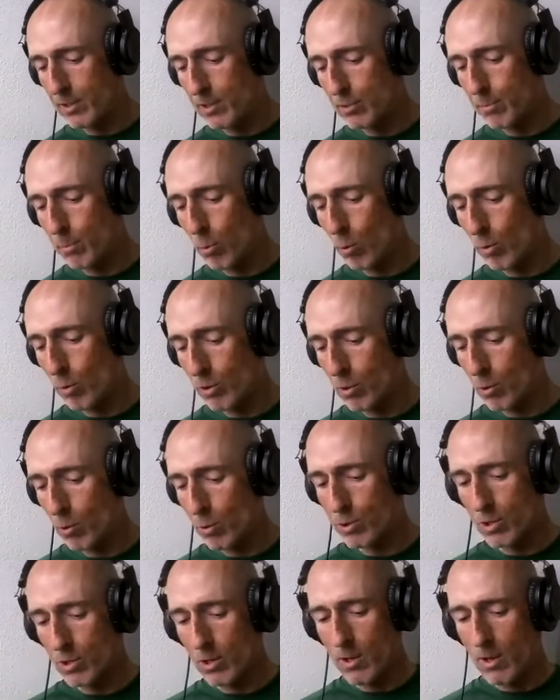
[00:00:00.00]
the sport of
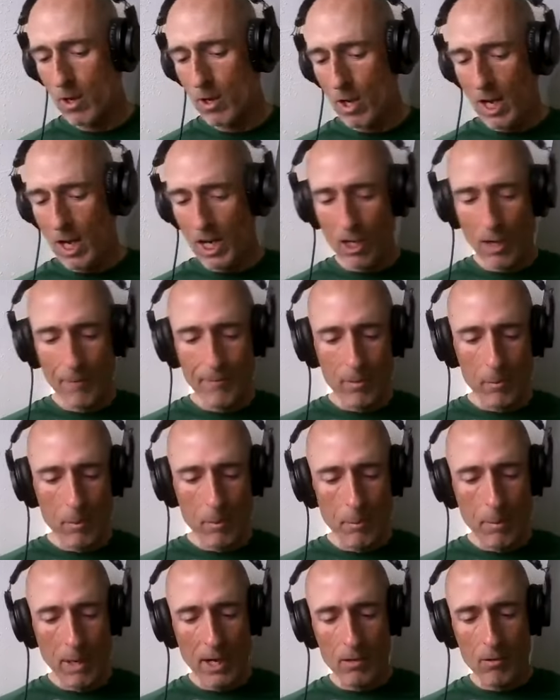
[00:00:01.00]
course I come from
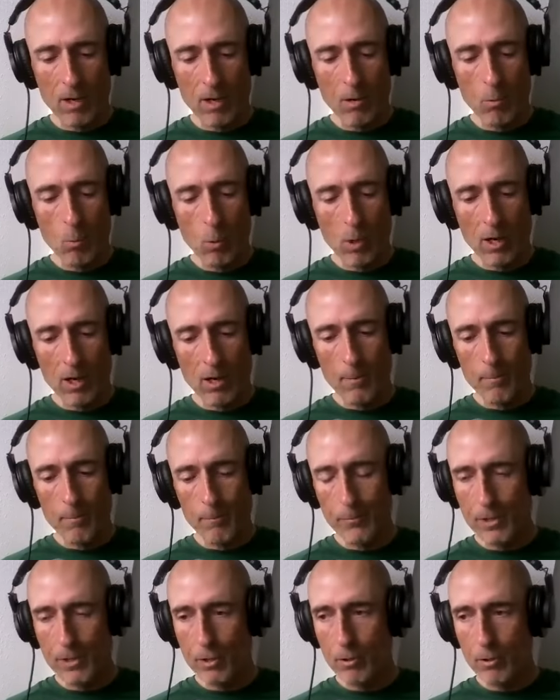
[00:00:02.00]
a background where
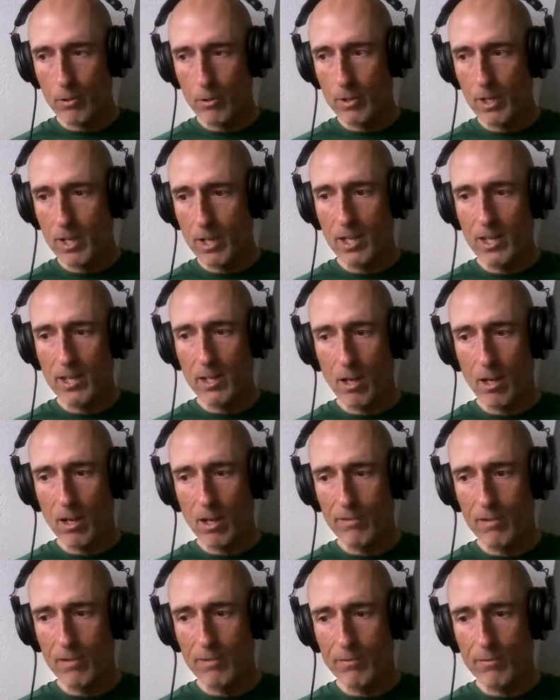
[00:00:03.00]
you're keying
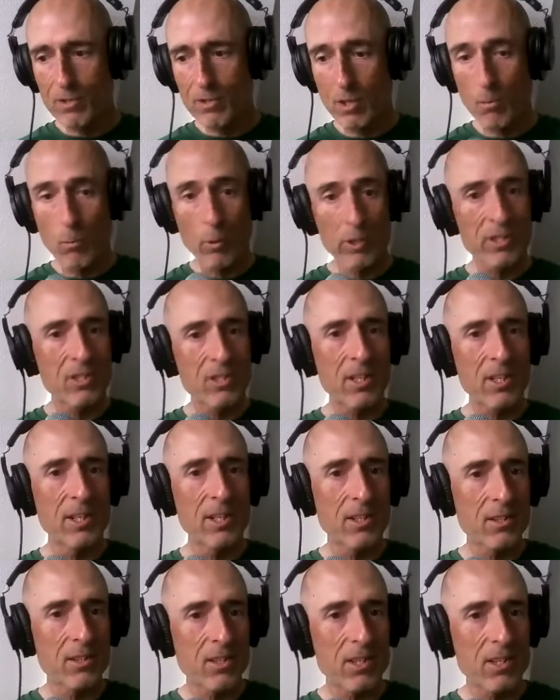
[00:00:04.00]
off of someone's
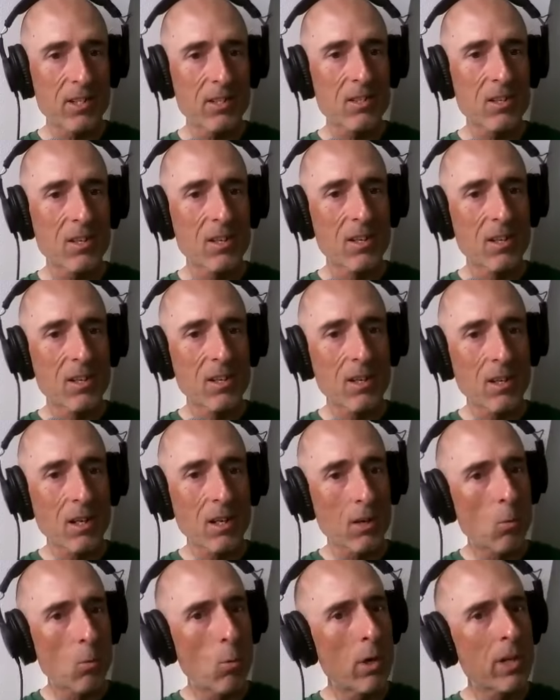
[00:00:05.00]
tendencies. Mm-hmm.
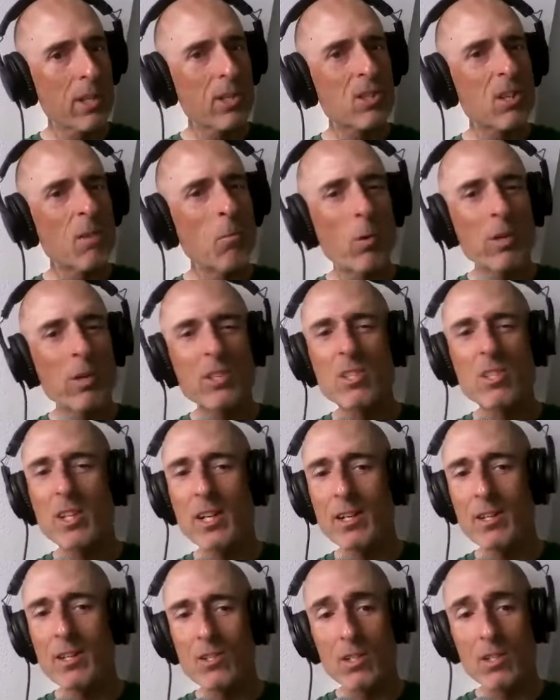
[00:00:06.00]
Like, what is someone's
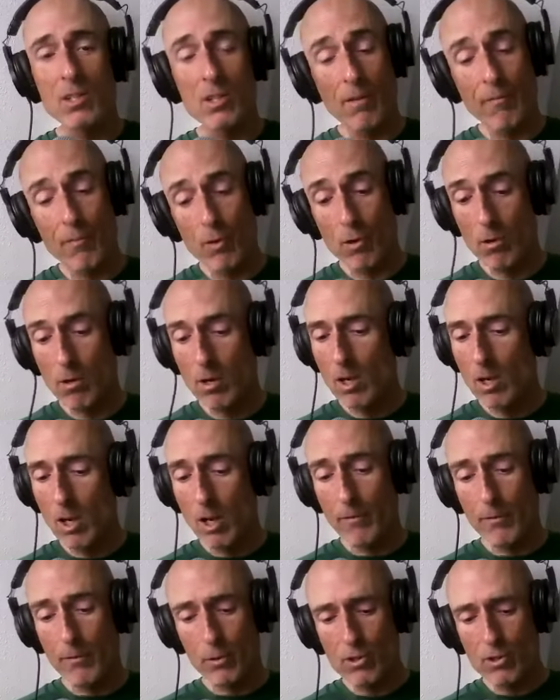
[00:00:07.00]
tendencies? If you're
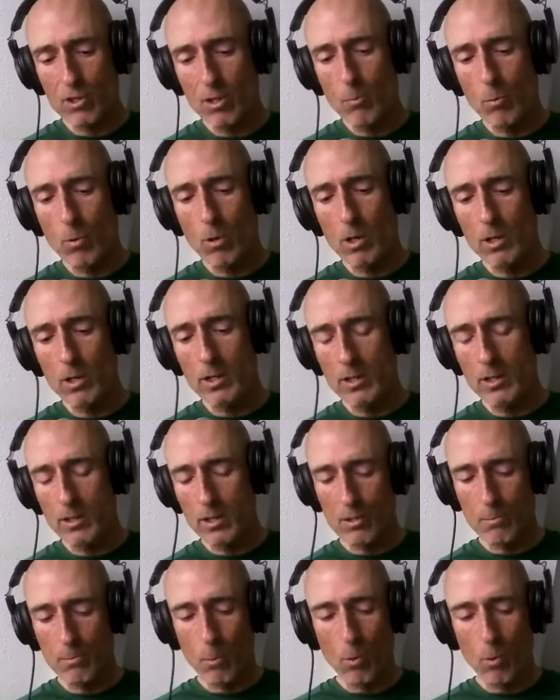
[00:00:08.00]
if you're someone in
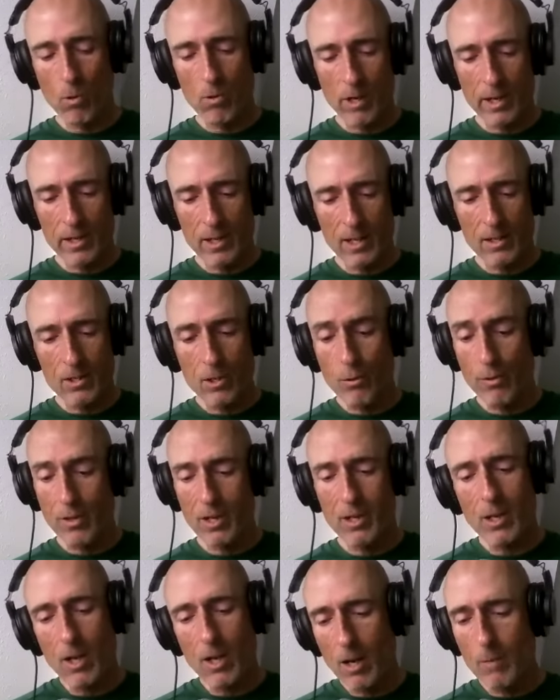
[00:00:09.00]
this sport right now, you
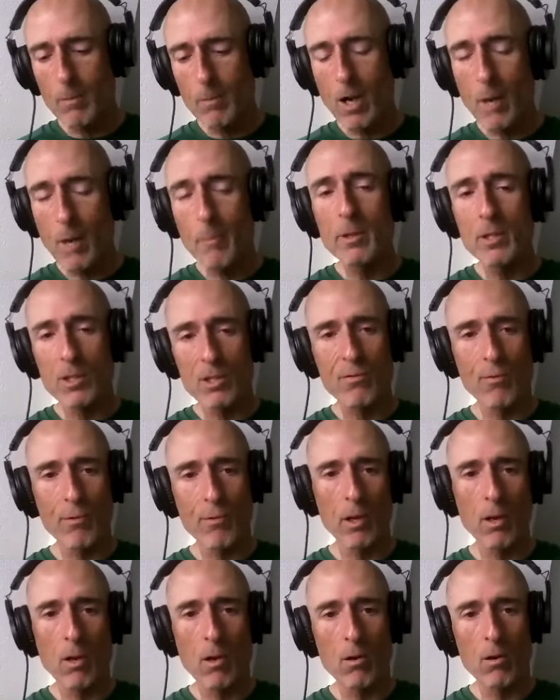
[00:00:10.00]
think I'm I'm in this for
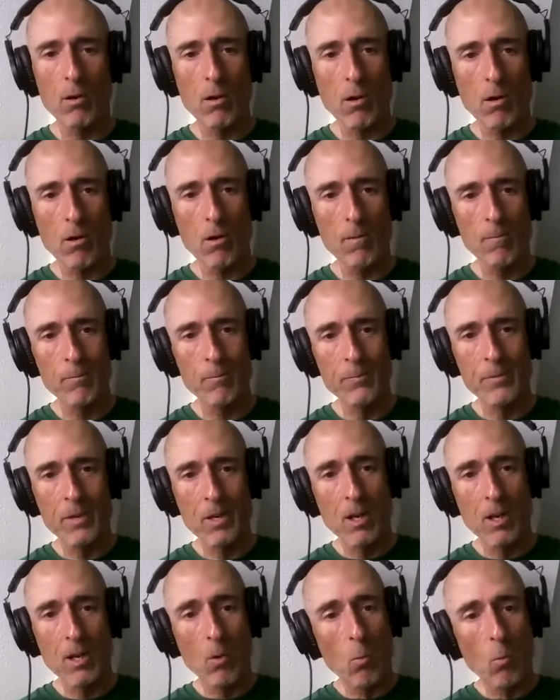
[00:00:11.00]
the long haul.
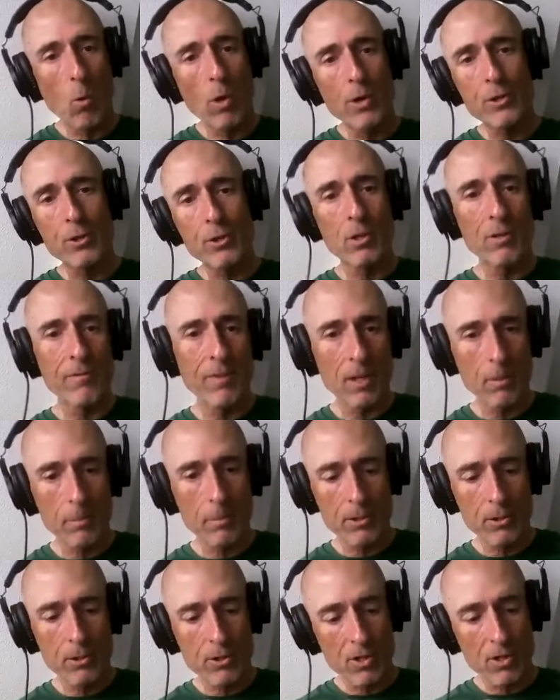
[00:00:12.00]
One, you're
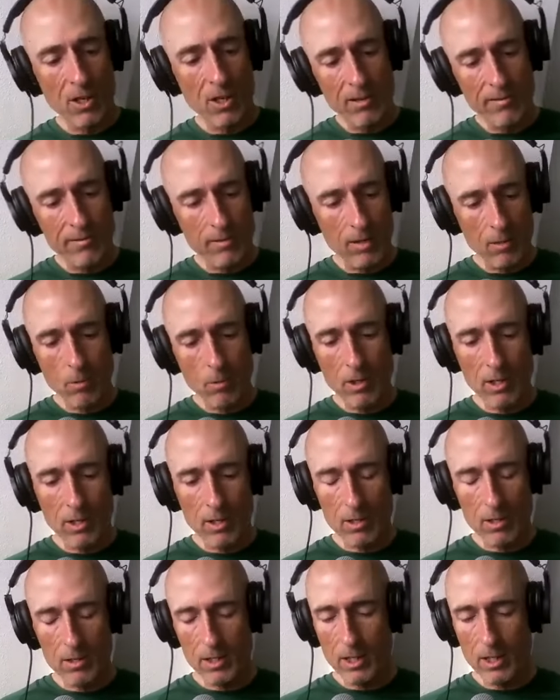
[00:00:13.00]
developing yourself. I want
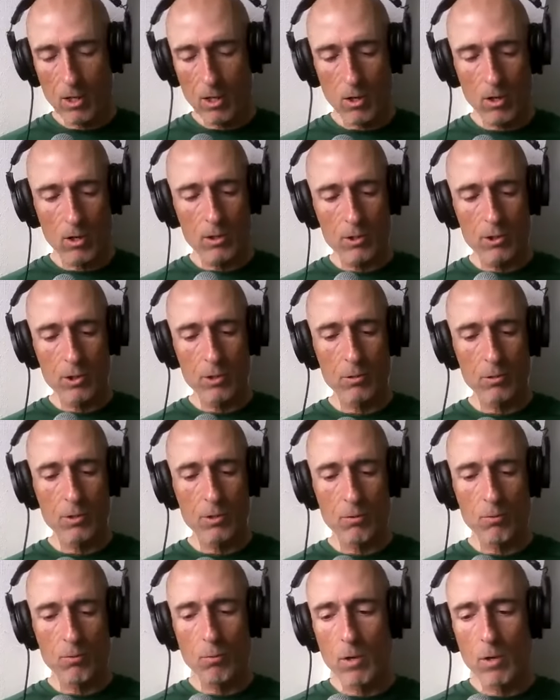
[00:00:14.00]
to encourage you
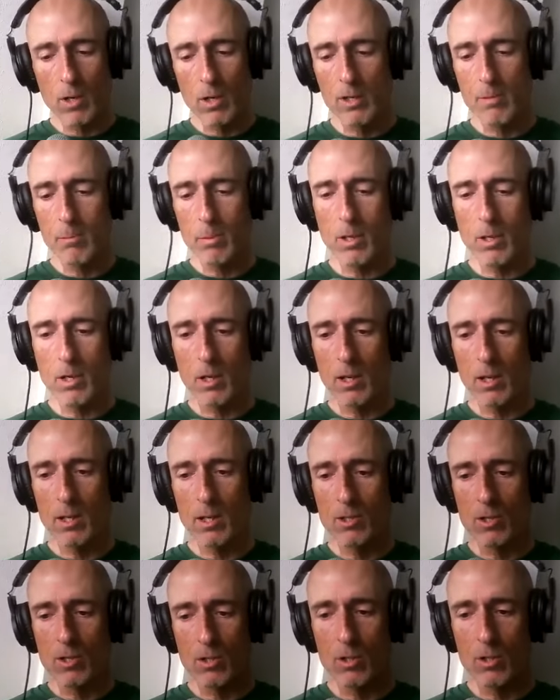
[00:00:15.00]
to really
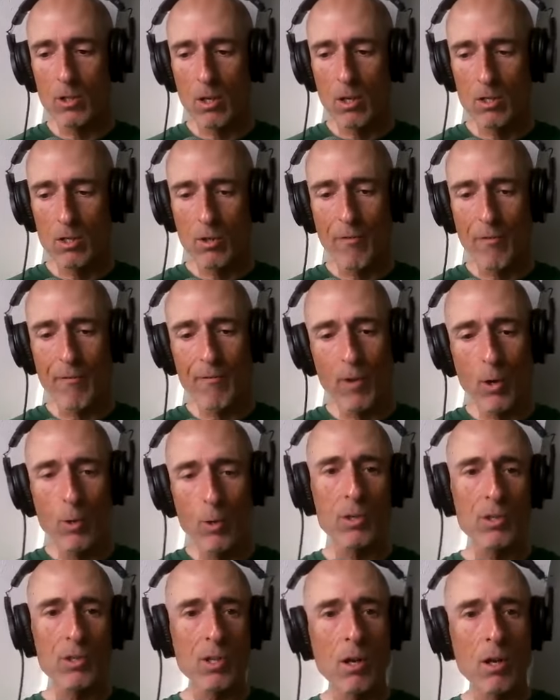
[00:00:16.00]
begin to to
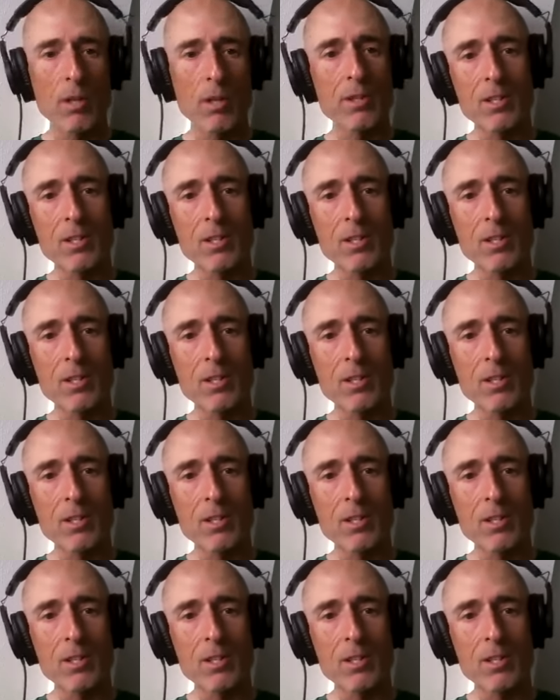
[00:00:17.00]
focus on